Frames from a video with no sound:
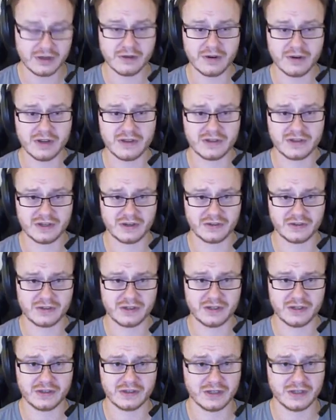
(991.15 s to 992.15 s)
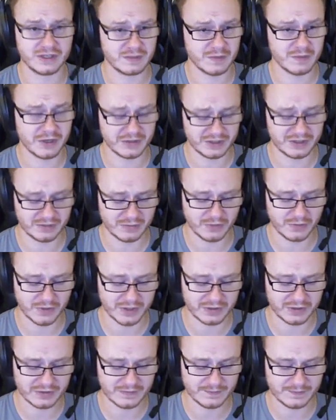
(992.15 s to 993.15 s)
degrees Celsius, its melting
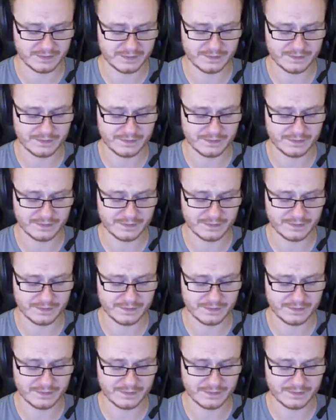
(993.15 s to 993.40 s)
point.